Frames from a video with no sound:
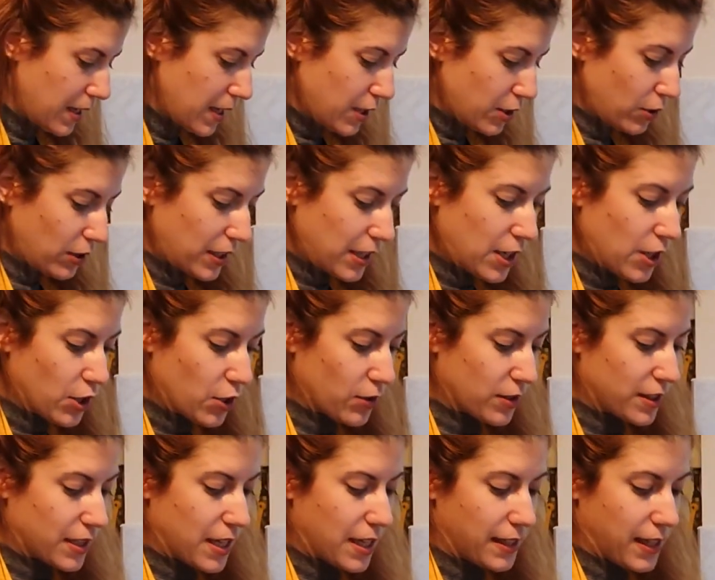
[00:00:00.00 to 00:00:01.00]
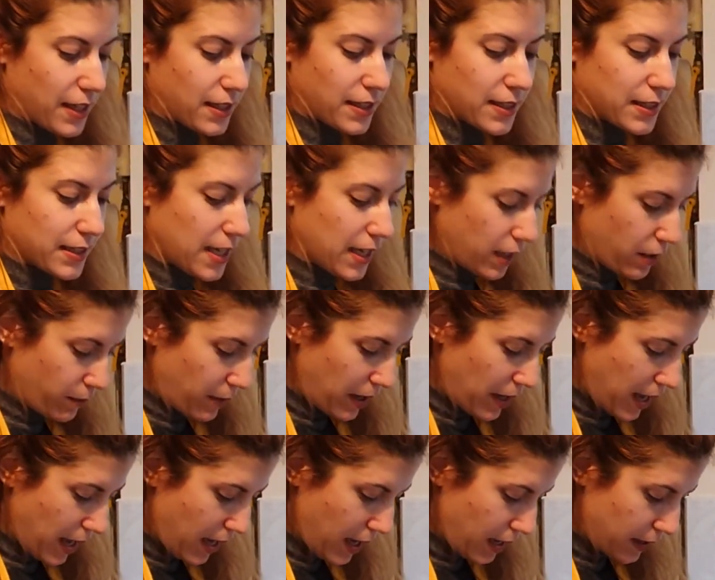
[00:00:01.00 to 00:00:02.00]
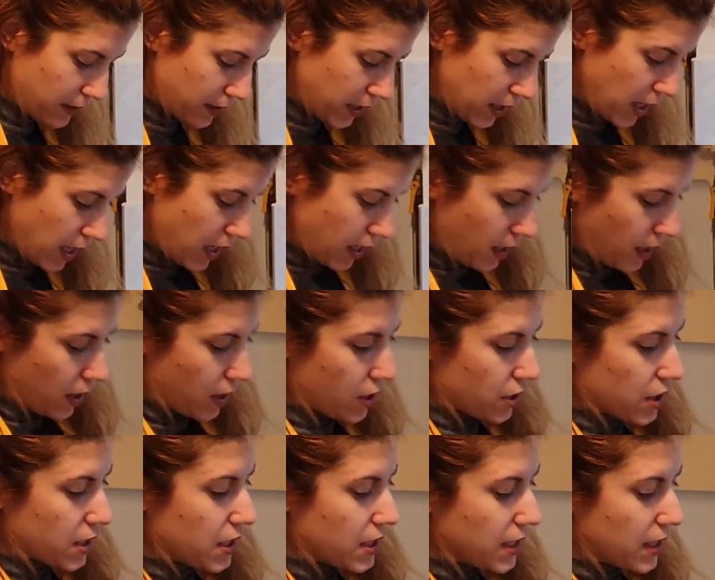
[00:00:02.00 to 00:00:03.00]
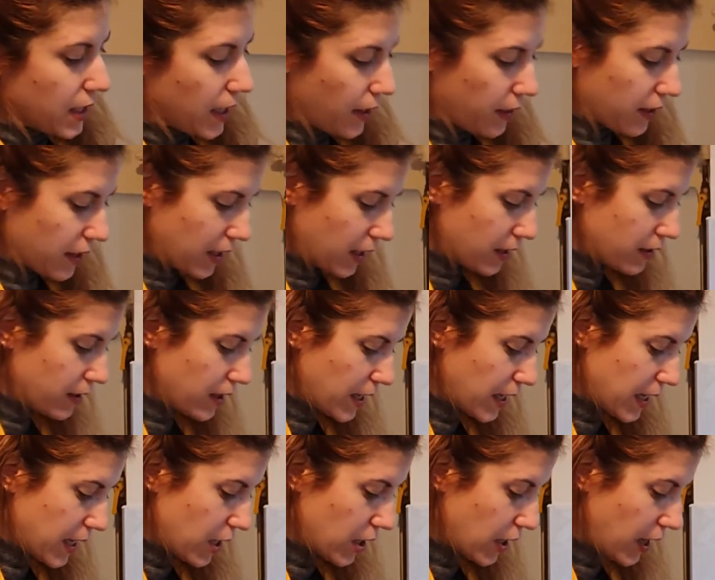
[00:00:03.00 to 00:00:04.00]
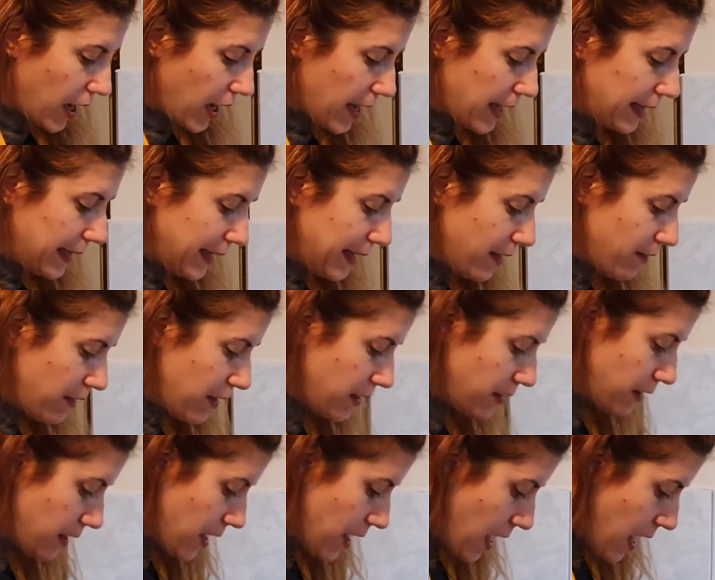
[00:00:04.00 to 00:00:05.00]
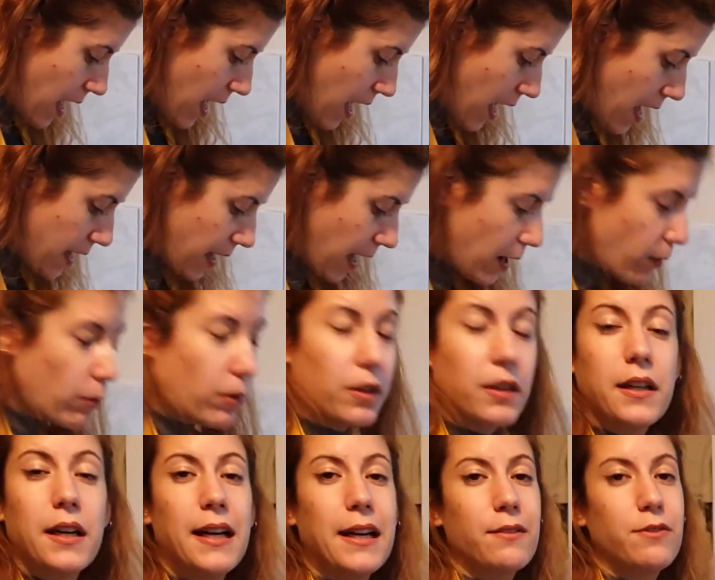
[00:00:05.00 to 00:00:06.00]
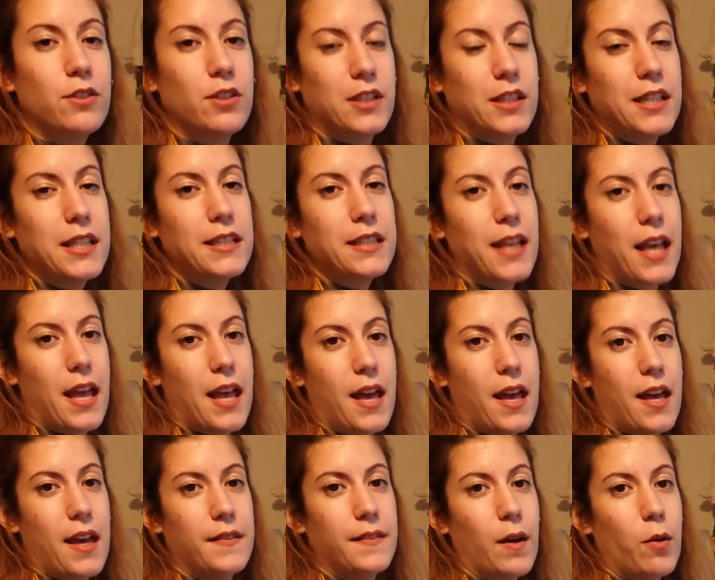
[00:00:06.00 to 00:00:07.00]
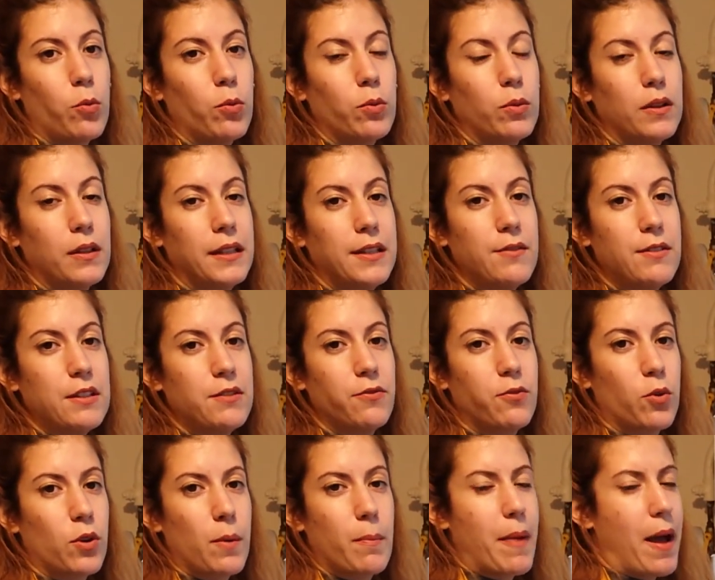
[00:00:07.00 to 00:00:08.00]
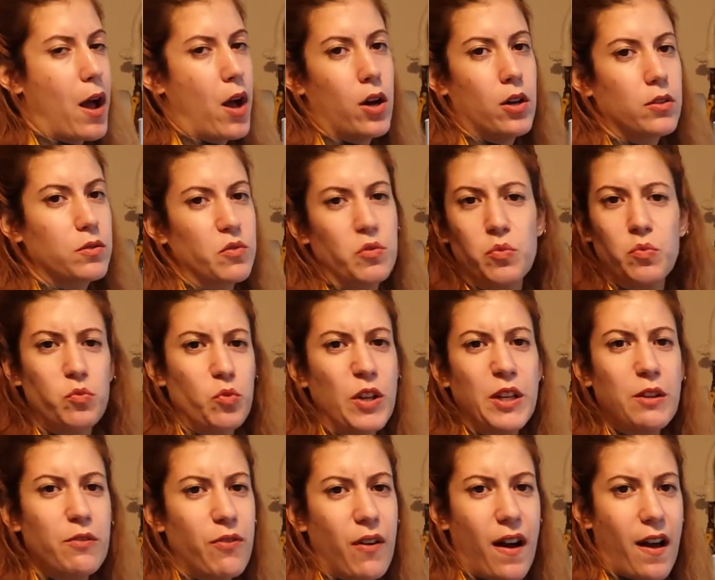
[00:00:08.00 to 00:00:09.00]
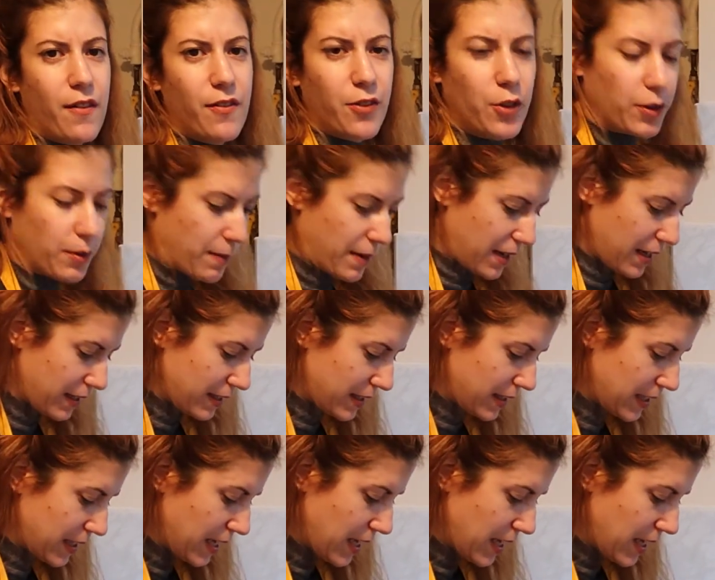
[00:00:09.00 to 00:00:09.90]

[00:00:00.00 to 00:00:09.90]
So here you see it doesn't stick on my hands. There's nothing in there. I leave it and I will cover it and I will leave it for about 25-30 minutes.